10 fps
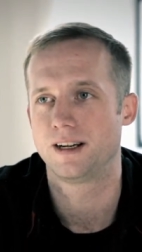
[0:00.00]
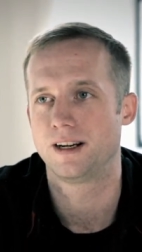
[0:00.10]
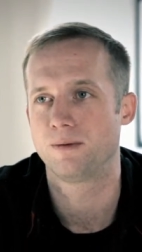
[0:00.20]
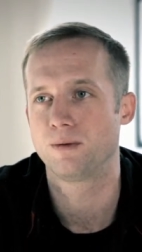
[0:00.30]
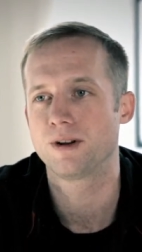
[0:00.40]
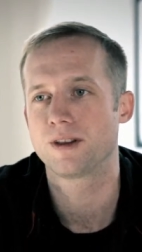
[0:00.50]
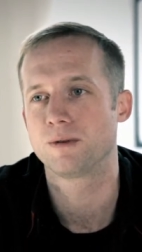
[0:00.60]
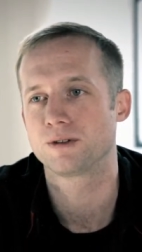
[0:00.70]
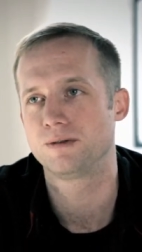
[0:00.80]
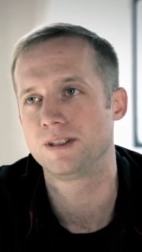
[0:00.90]
One of the
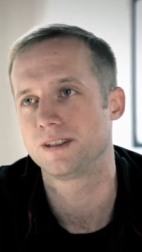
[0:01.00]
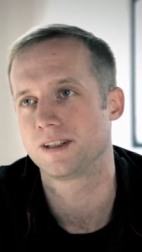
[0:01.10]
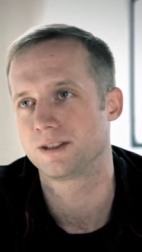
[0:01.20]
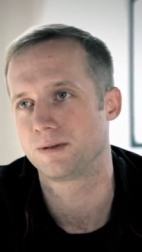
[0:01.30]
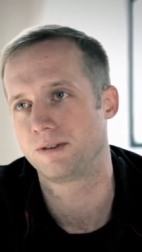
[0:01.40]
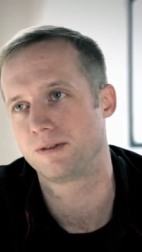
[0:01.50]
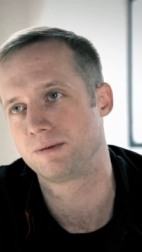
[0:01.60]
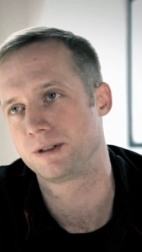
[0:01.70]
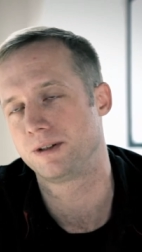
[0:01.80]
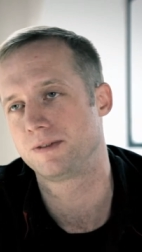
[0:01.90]
most recent things we've
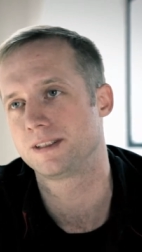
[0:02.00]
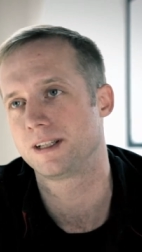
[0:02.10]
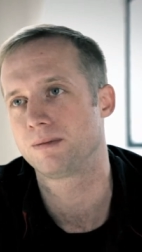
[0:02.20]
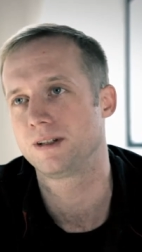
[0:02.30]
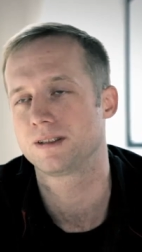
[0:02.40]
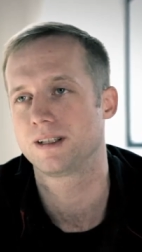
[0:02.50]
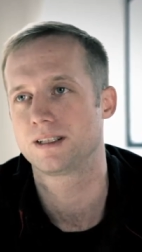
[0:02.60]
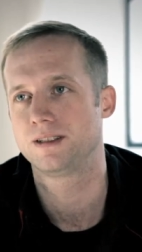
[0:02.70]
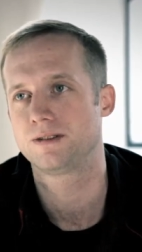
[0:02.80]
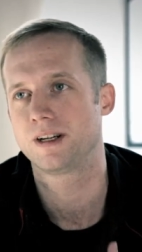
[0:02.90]
observed is that players
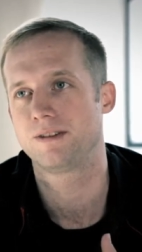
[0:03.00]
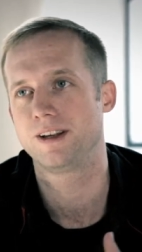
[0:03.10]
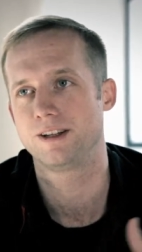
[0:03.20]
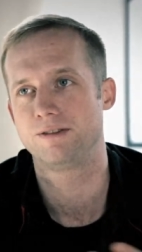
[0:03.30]
like to drive the